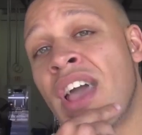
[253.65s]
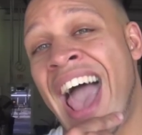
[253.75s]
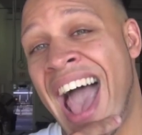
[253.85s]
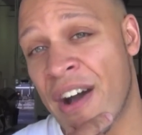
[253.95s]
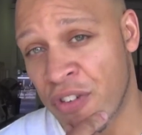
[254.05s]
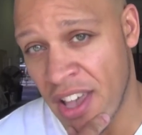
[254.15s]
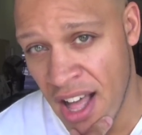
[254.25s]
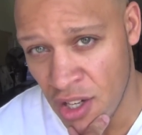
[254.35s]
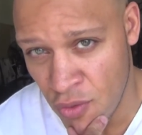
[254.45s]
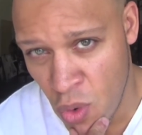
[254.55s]
half a
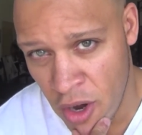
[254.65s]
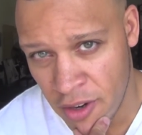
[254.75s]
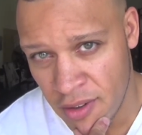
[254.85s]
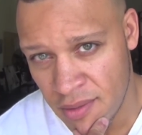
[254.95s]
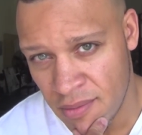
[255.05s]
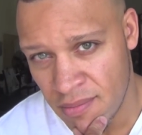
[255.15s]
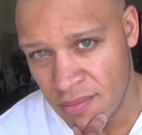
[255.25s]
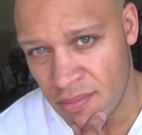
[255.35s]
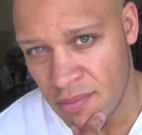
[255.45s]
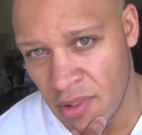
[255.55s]
gallon of water
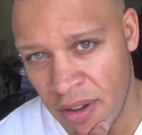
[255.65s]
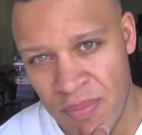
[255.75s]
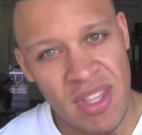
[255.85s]
right?